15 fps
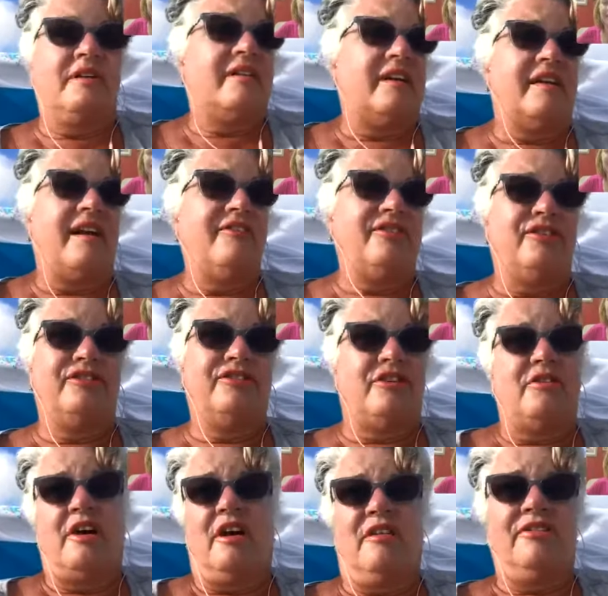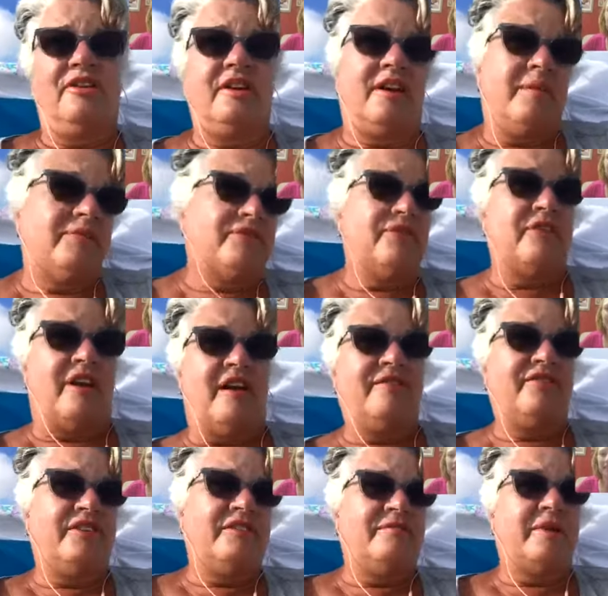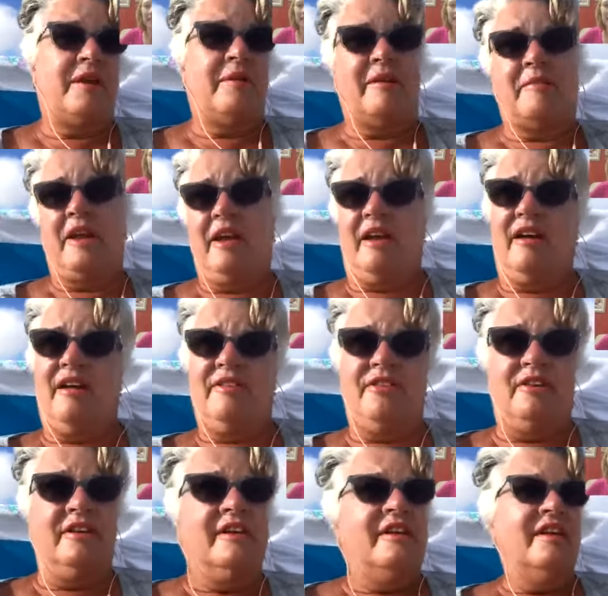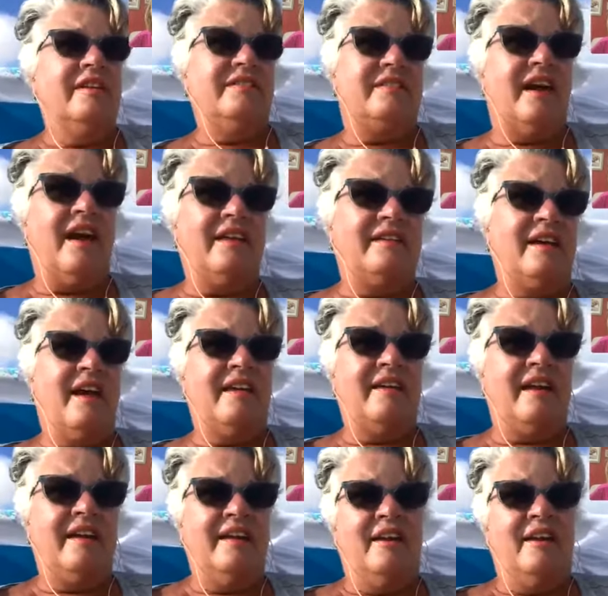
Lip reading: Like, I feel so healthy and I'm so confident about my health and da da da da.